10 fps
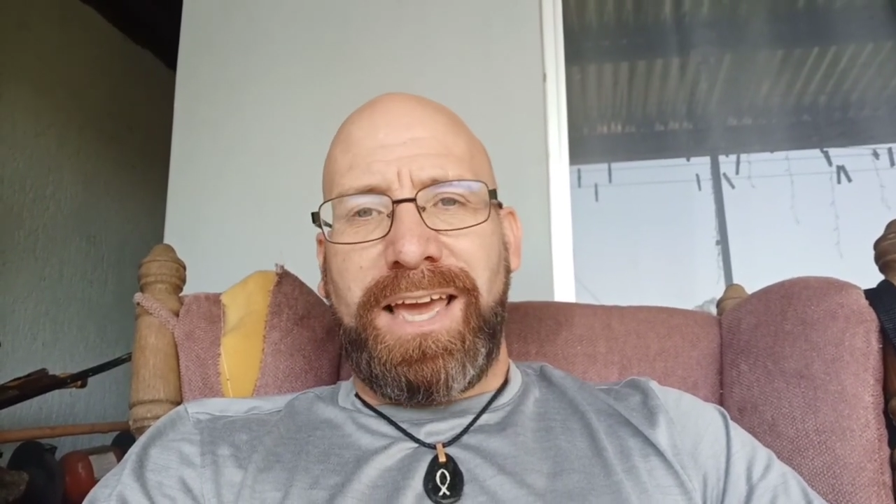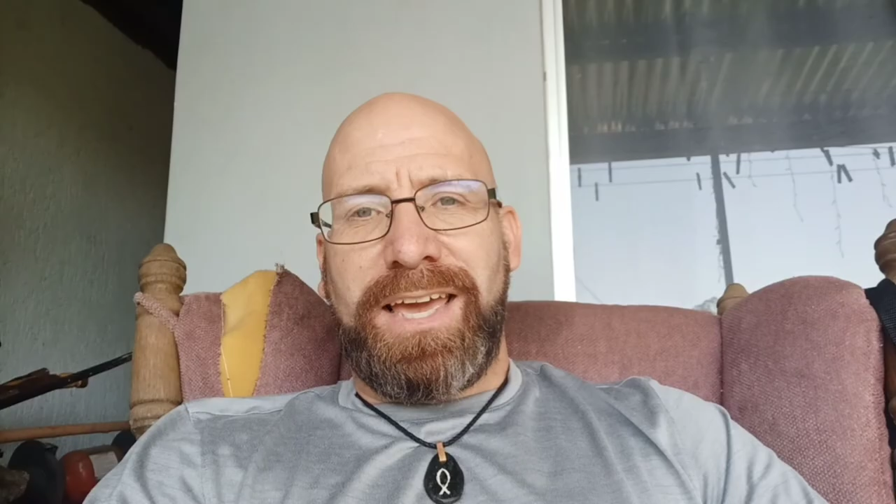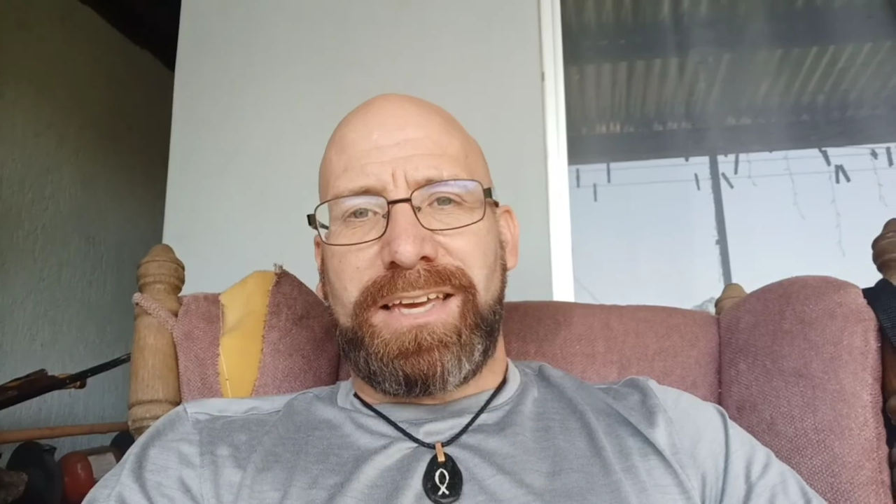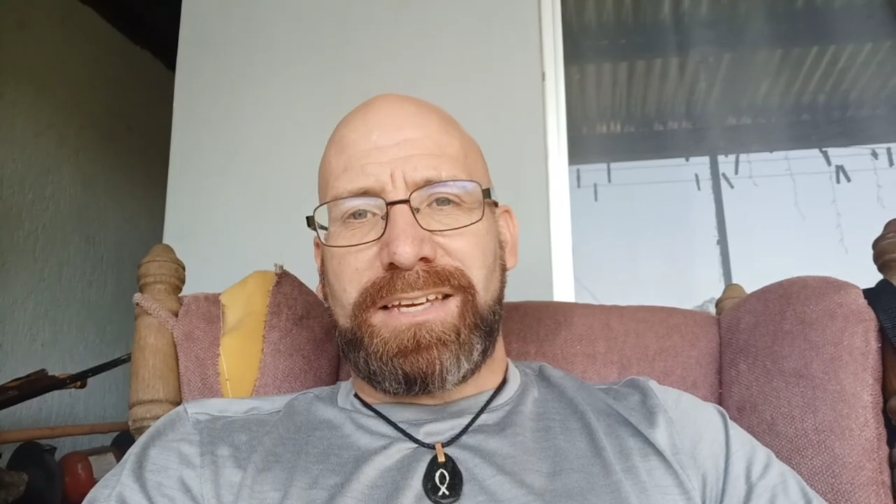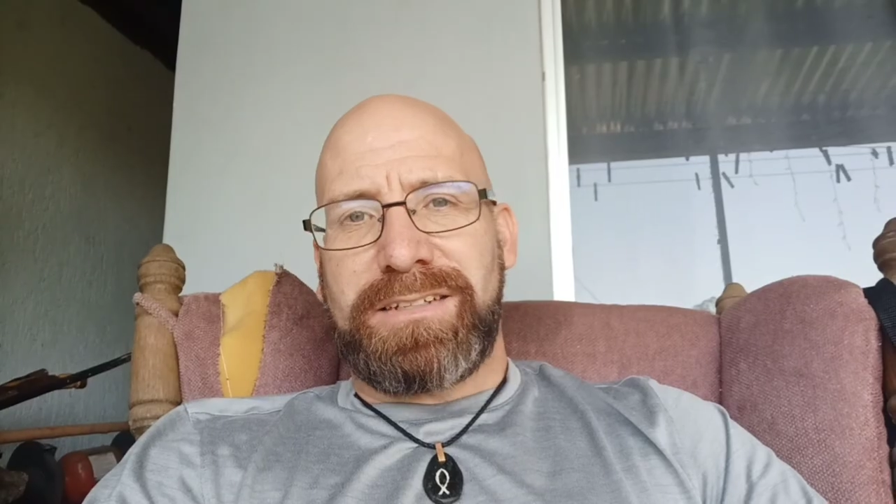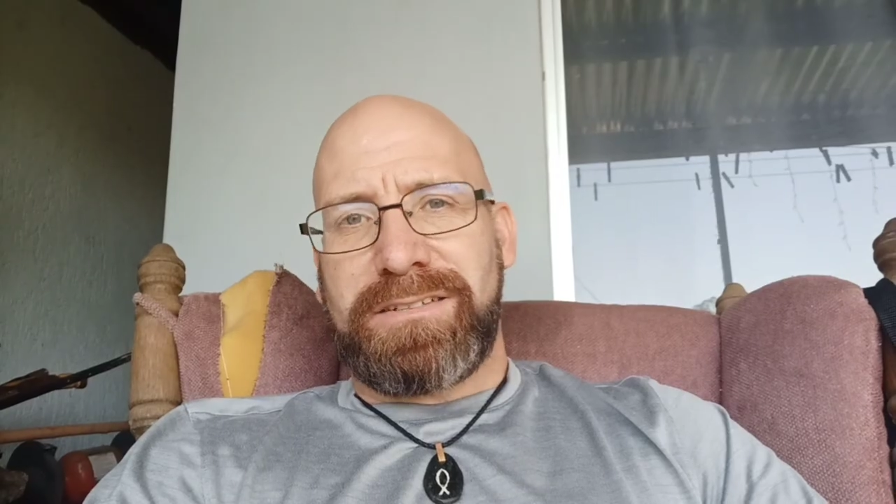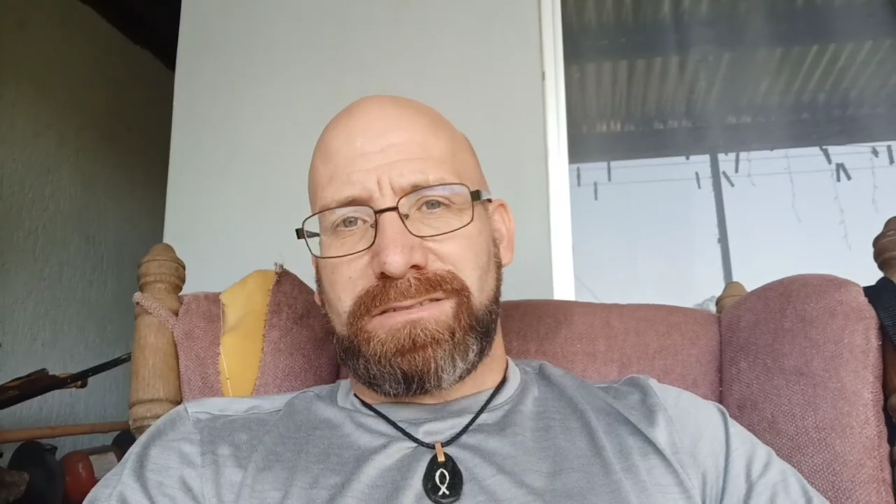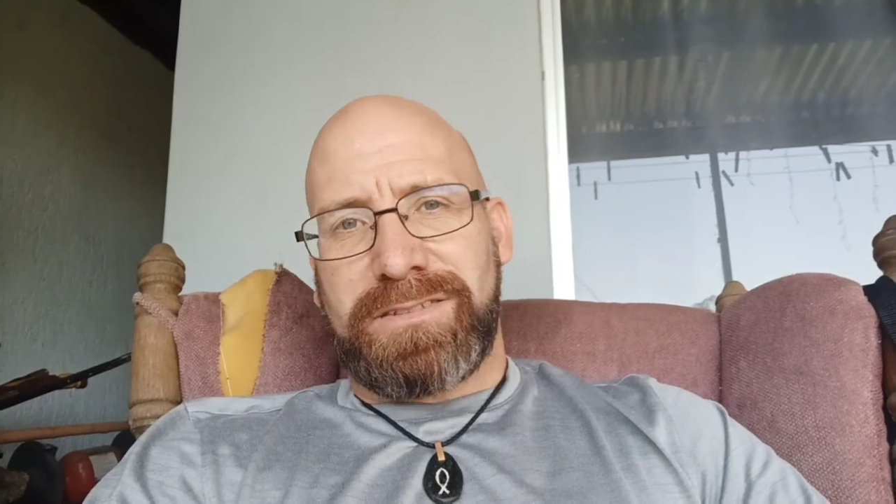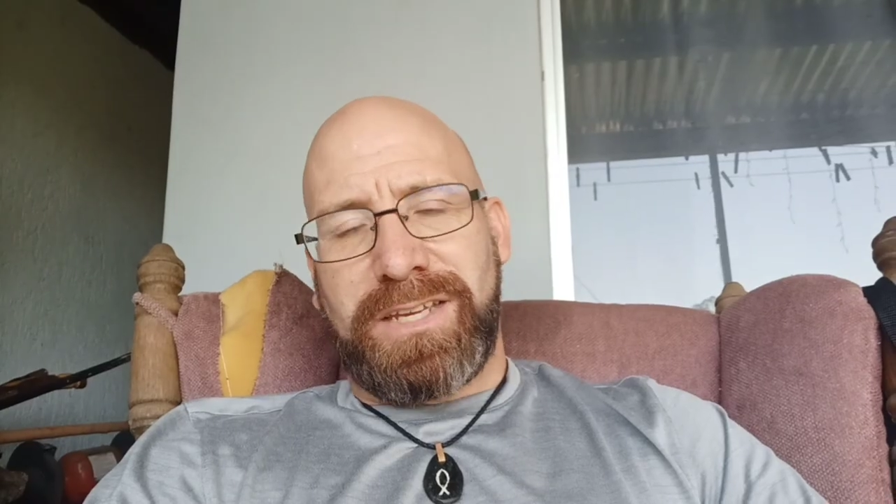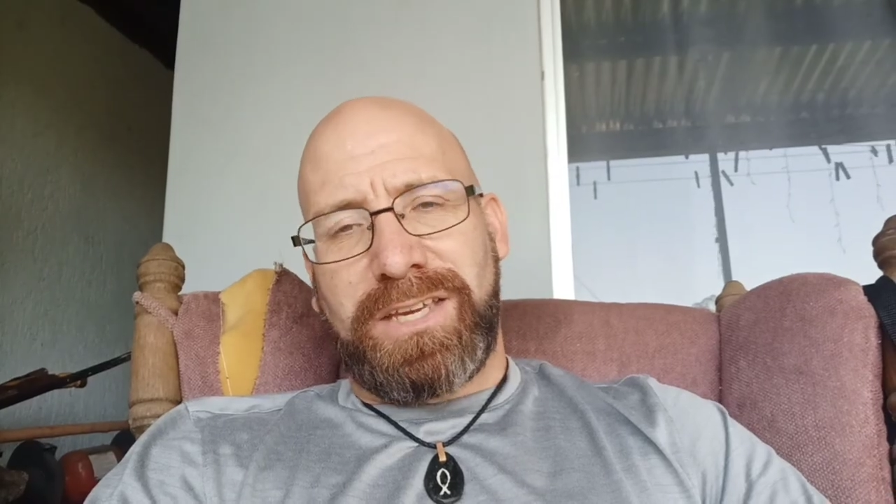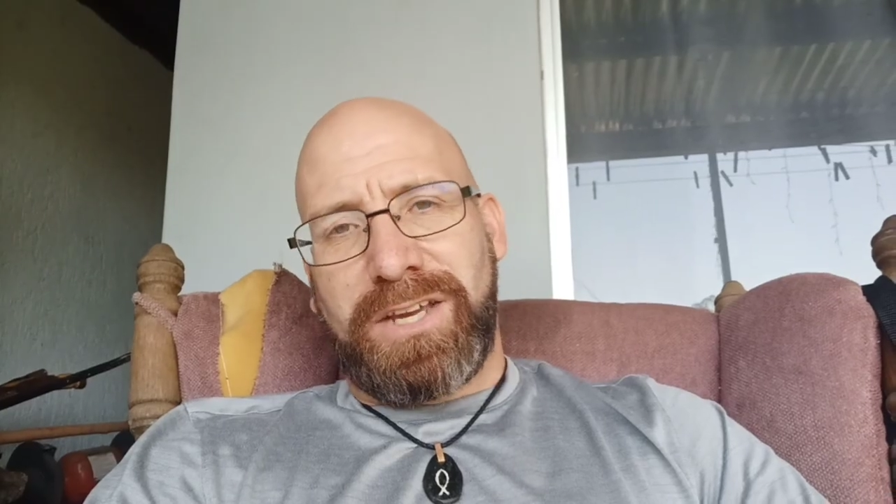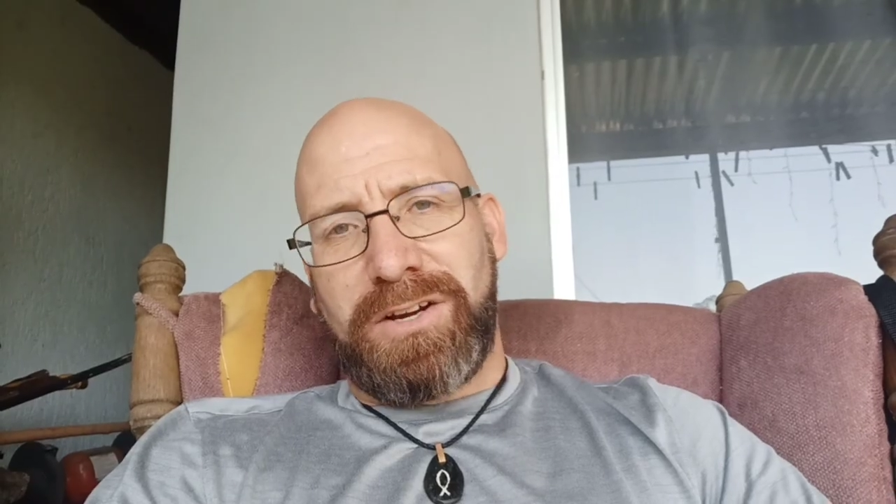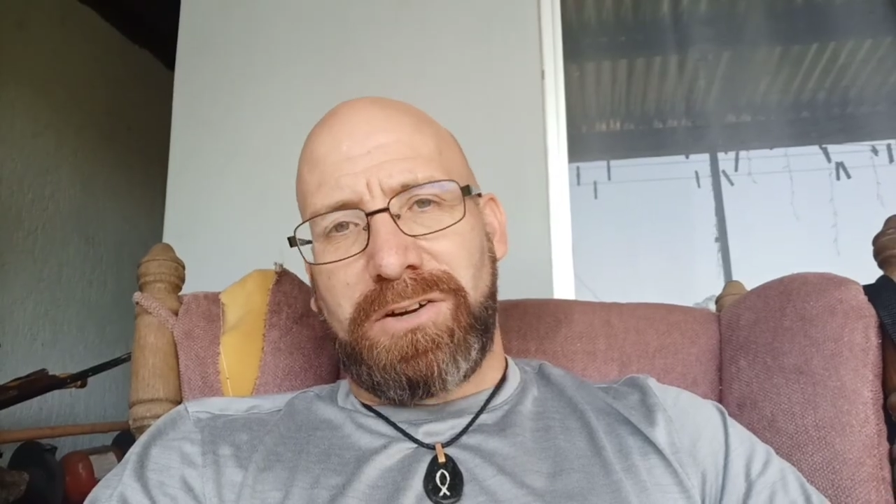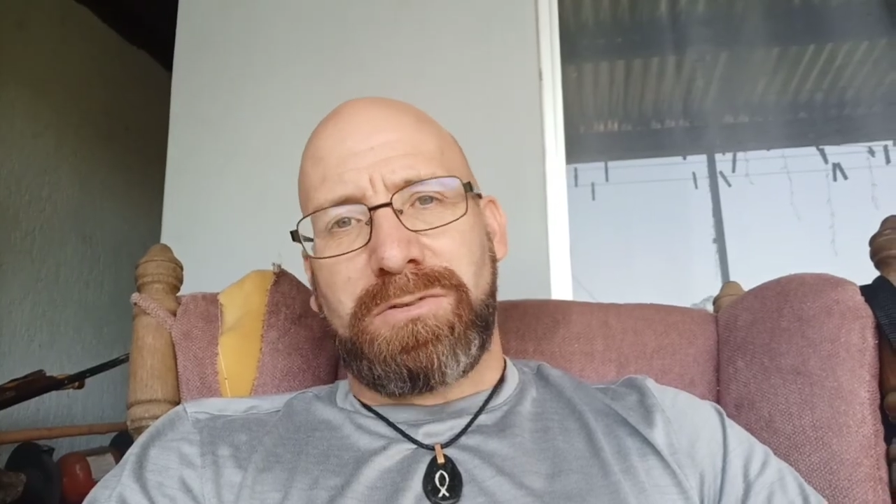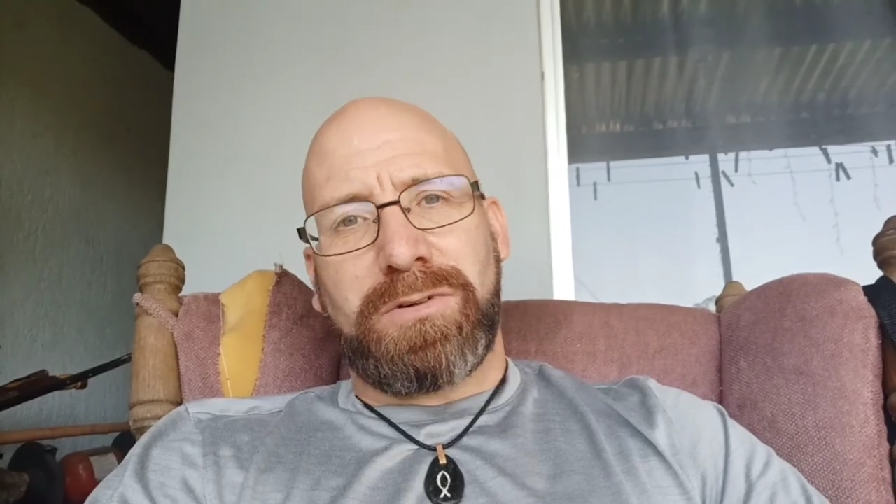And take
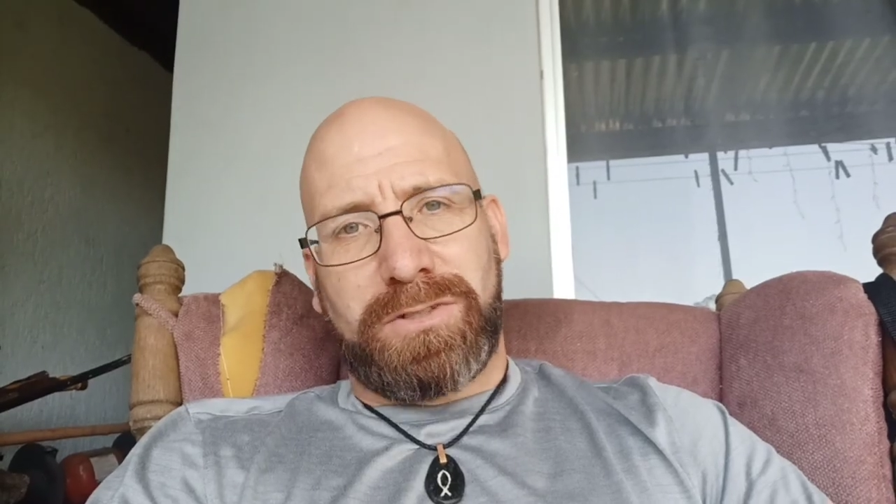care.